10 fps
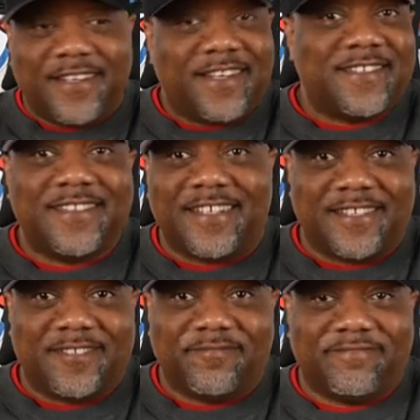That's it.
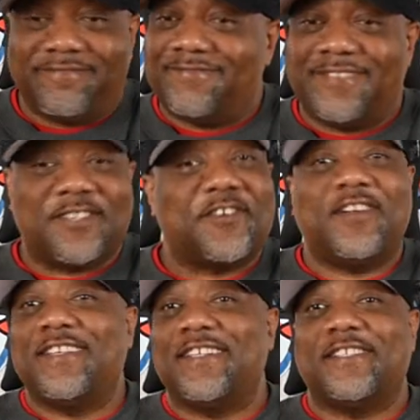That's
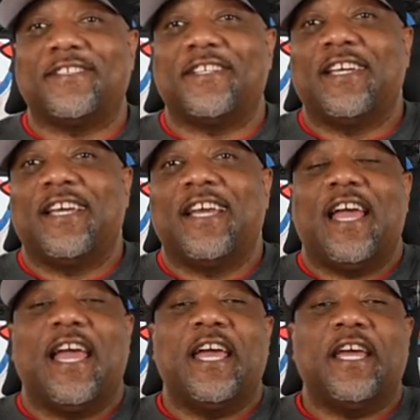all it is.
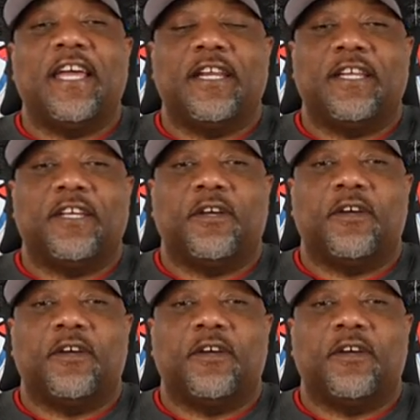And